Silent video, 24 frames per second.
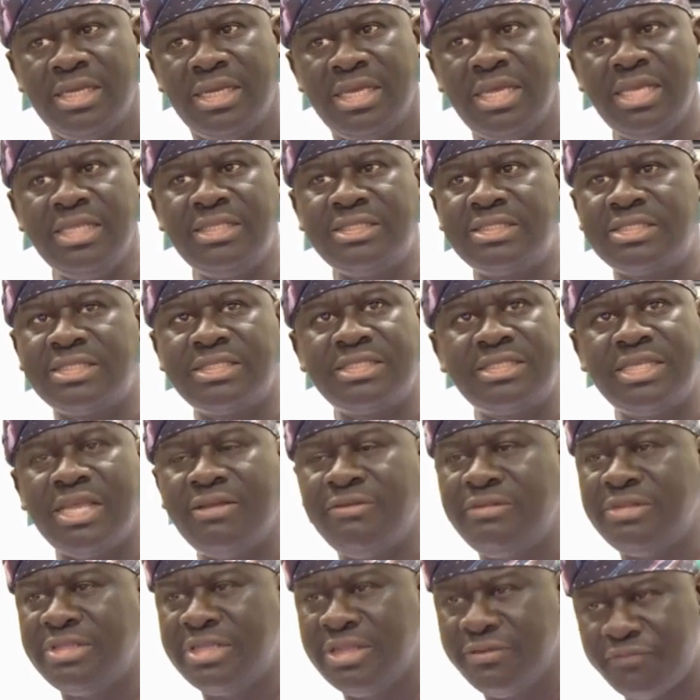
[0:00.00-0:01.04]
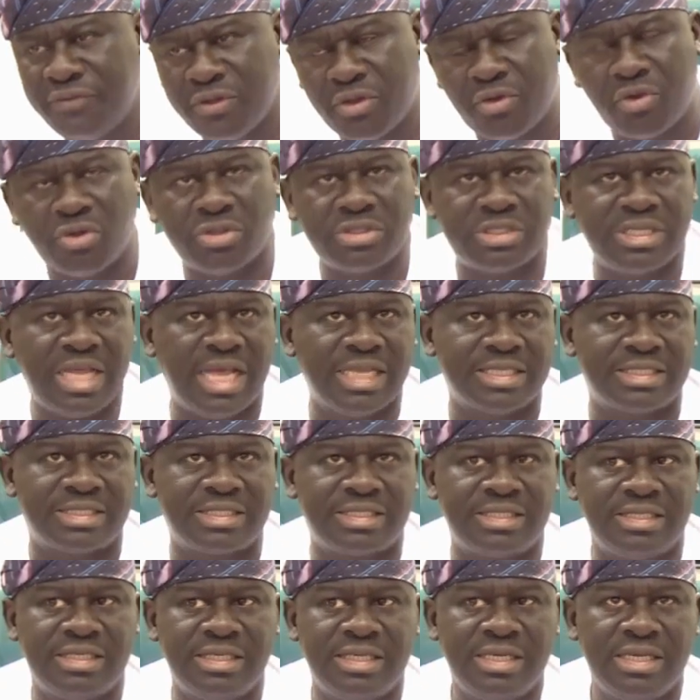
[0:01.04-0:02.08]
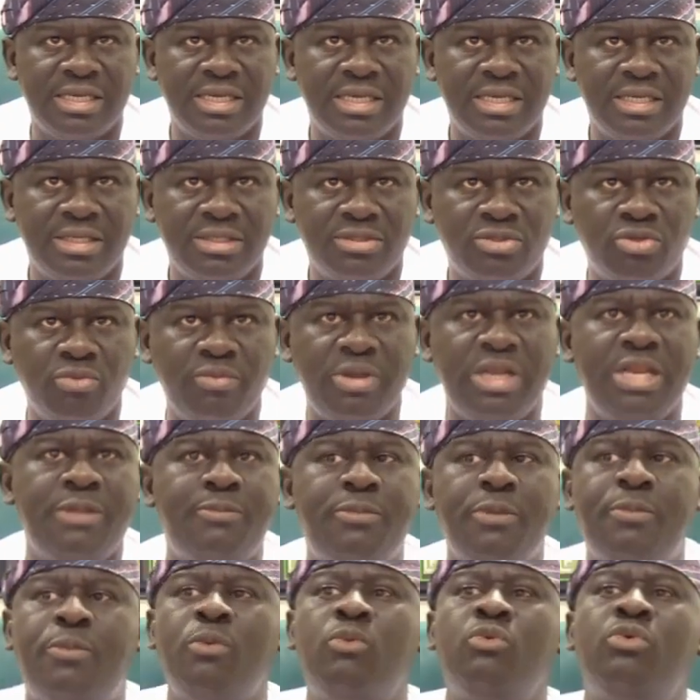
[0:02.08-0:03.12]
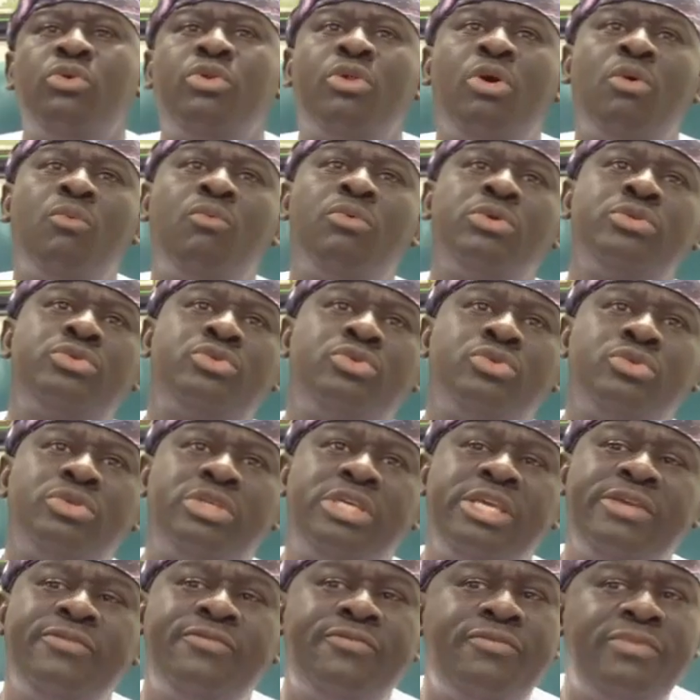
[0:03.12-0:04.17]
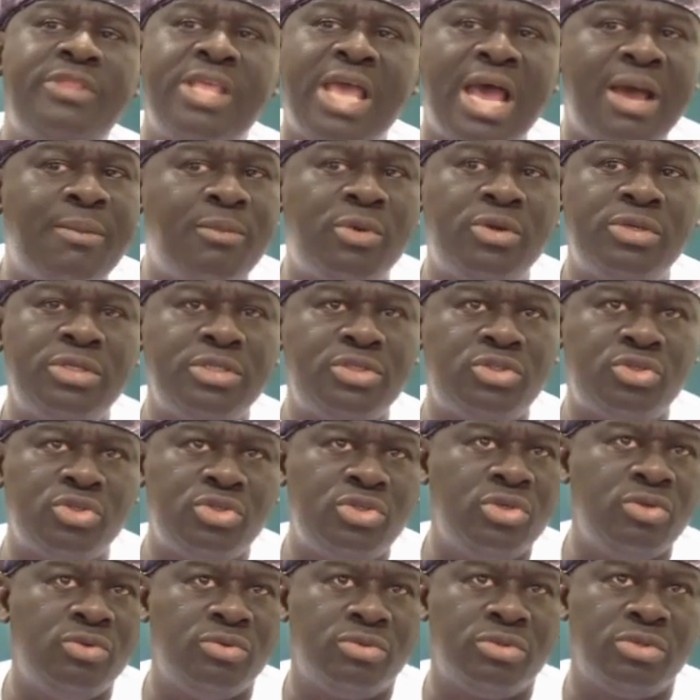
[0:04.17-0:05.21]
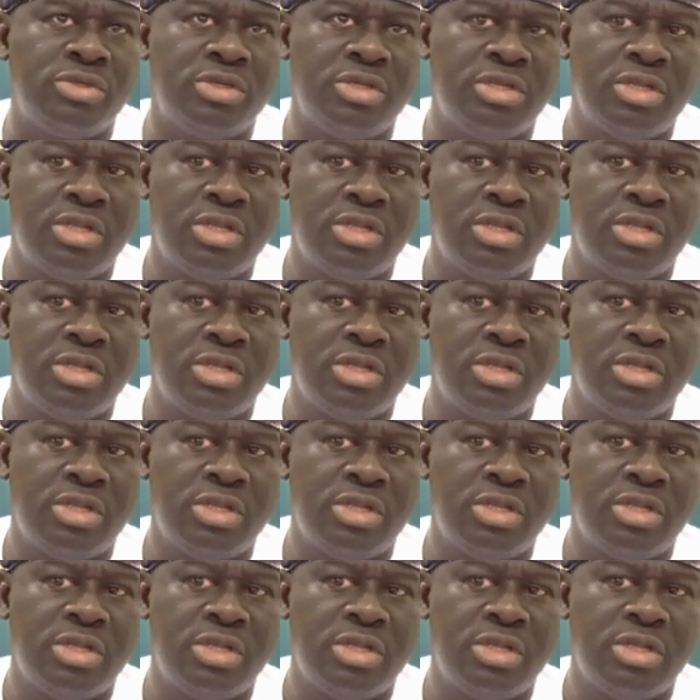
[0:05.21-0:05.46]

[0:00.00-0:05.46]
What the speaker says: It's a difficult task. So many people would not want to give their money to you.